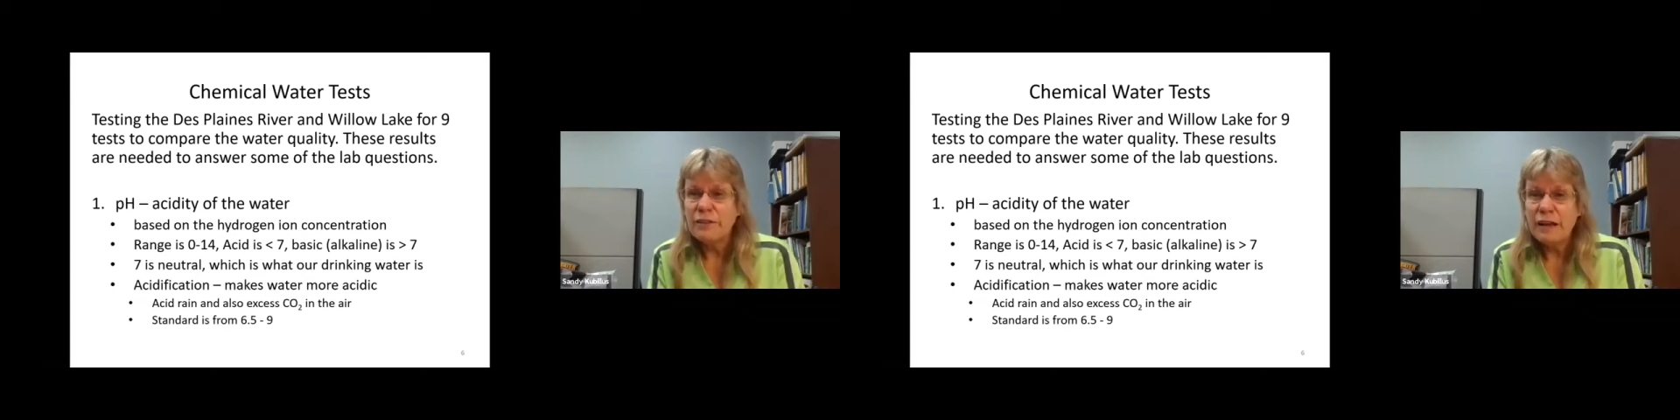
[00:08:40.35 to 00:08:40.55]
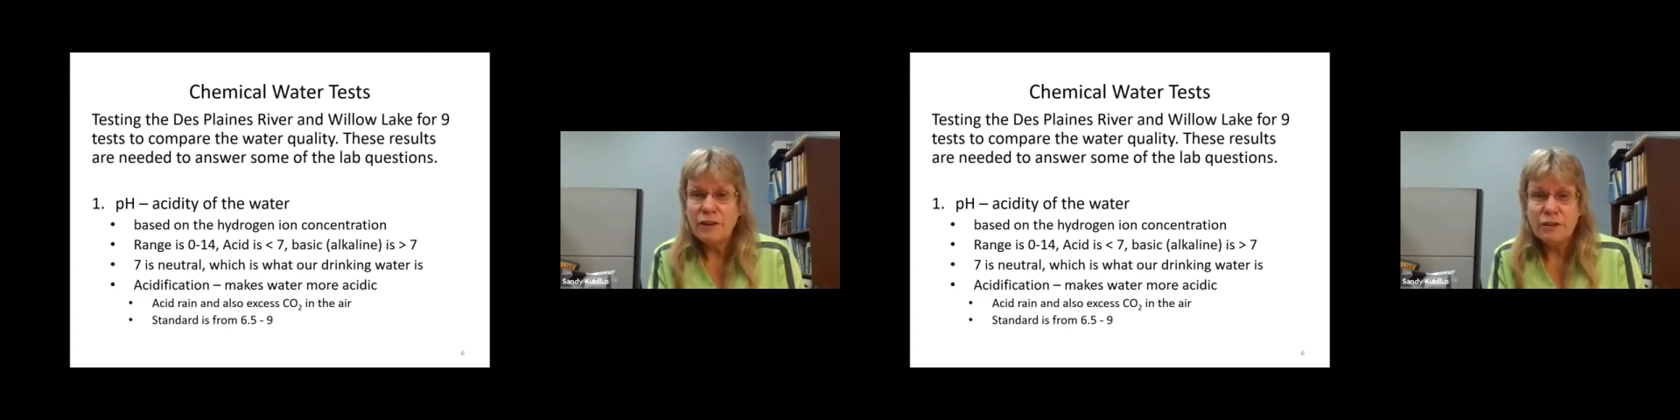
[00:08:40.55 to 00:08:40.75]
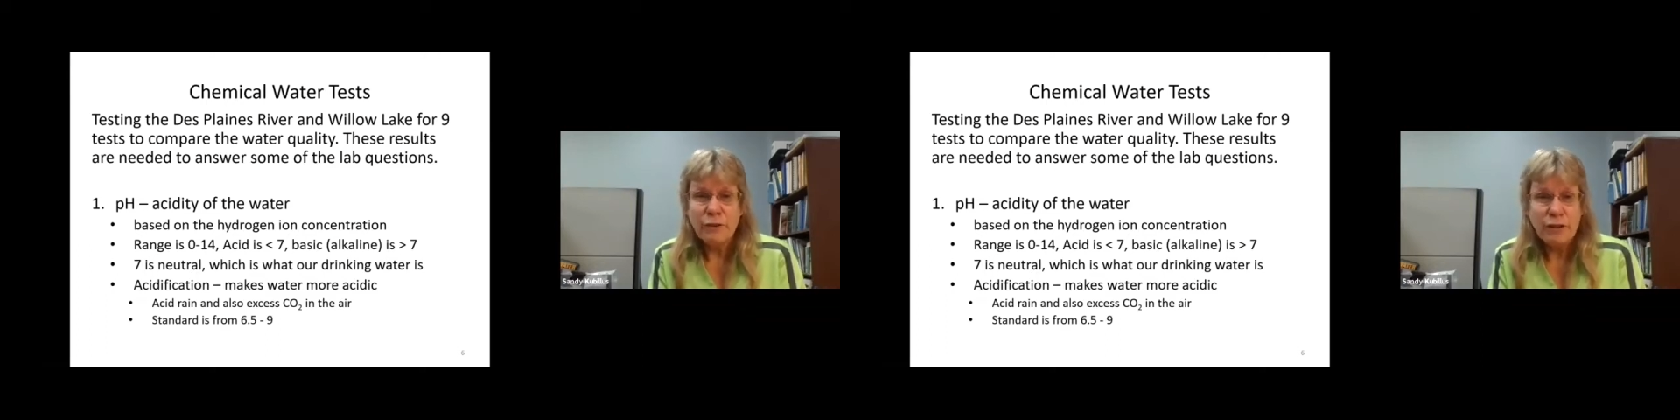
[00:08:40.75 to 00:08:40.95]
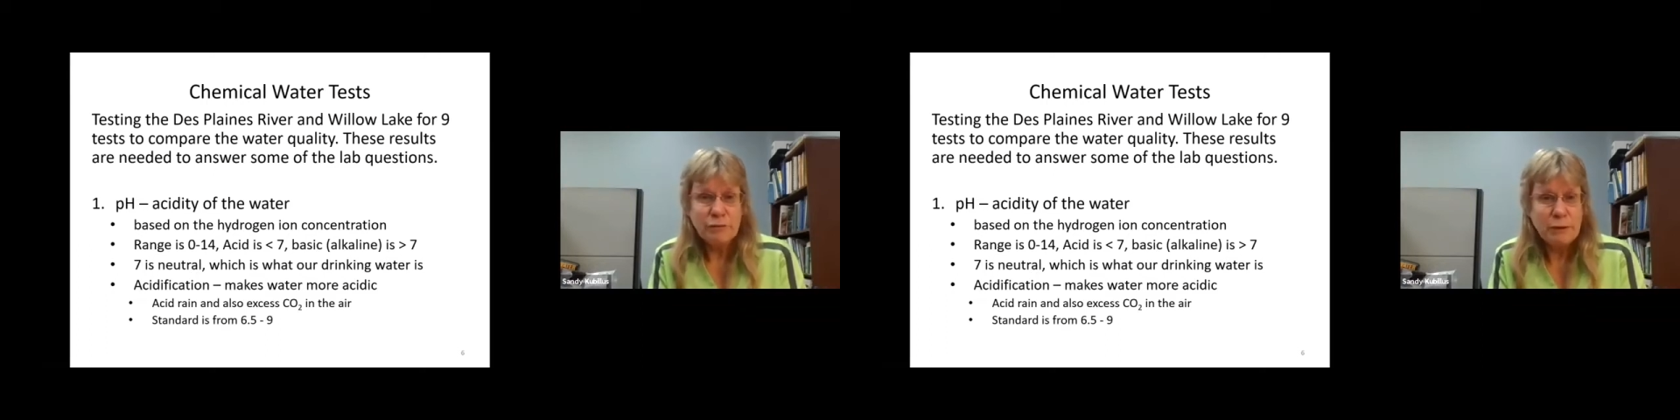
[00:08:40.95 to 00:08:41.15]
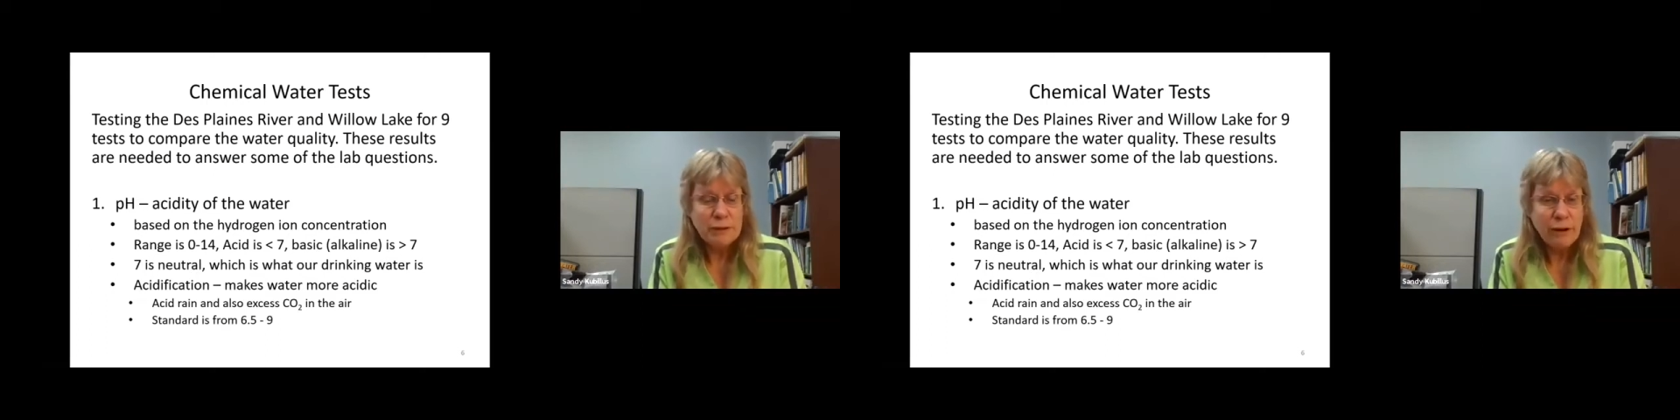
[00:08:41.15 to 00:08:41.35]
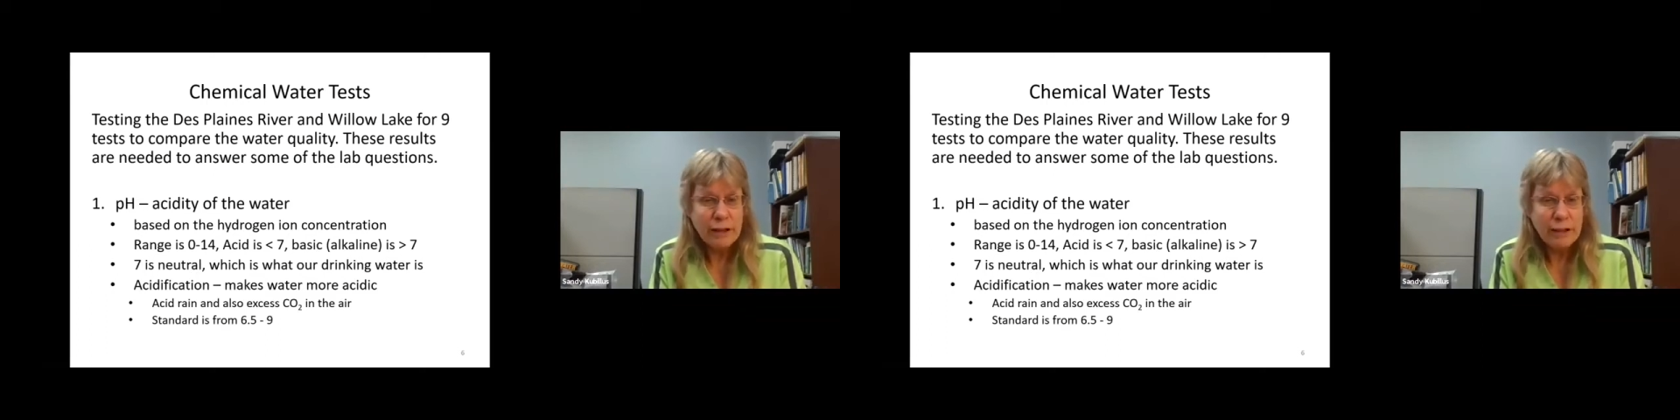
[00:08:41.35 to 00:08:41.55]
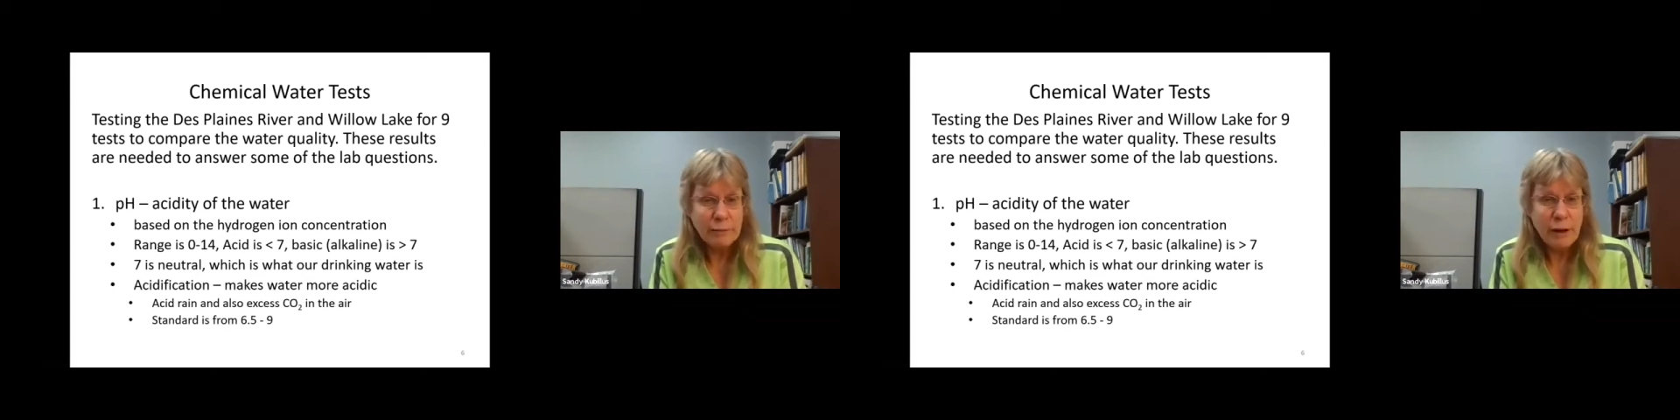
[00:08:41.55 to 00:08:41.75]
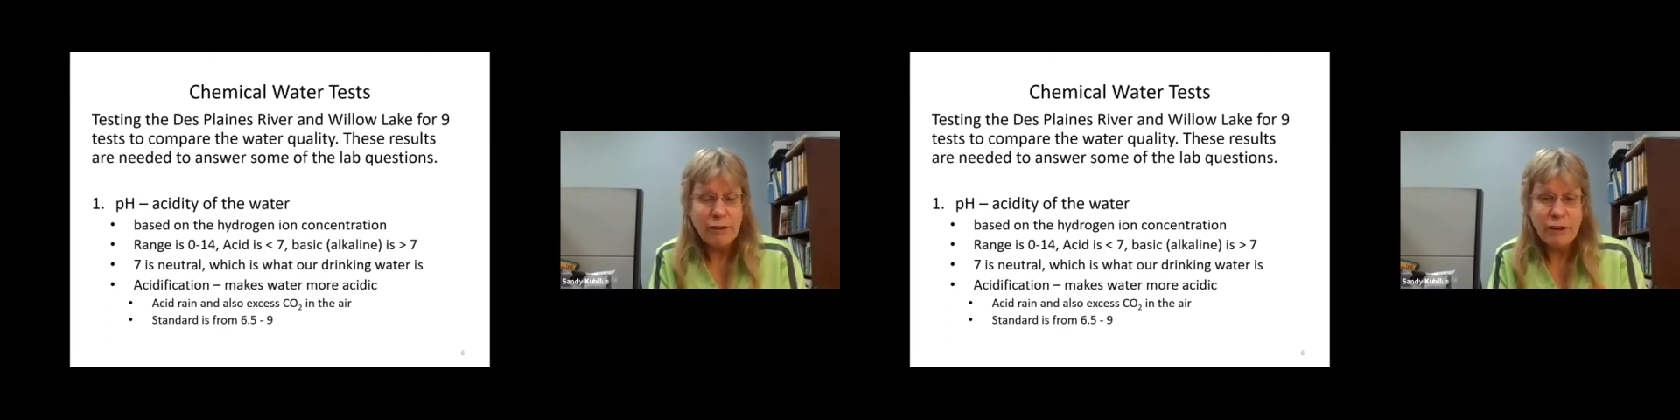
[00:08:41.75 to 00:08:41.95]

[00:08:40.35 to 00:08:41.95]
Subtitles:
things that we're going to be talking about,